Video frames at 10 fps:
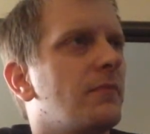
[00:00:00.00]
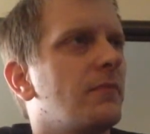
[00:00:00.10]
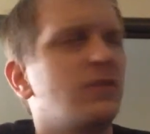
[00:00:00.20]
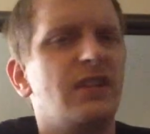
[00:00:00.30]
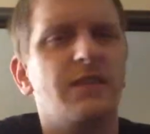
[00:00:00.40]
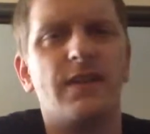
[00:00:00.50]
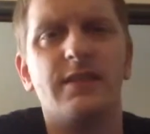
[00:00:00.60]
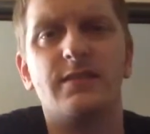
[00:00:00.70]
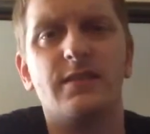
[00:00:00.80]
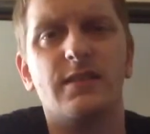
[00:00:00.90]
Their
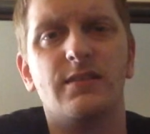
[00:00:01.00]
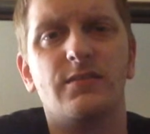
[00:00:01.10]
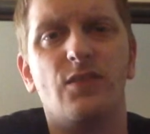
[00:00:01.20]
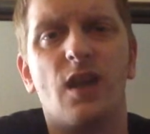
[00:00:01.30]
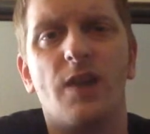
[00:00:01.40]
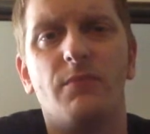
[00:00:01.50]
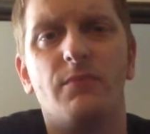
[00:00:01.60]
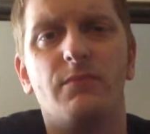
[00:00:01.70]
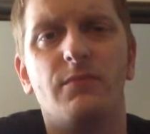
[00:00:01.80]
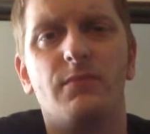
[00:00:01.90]
defense is not
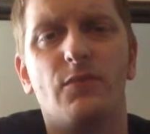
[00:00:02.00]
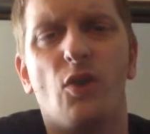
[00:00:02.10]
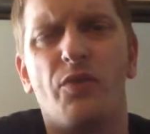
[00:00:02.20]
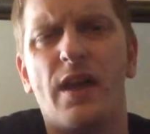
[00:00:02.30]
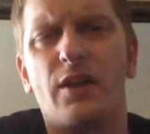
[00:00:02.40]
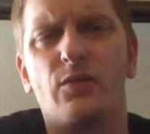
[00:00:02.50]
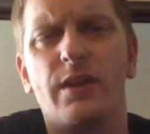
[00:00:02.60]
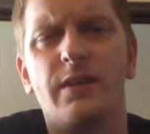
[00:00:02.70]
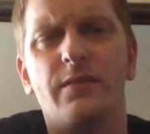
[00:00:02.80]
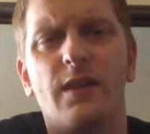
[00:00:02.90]
all that great.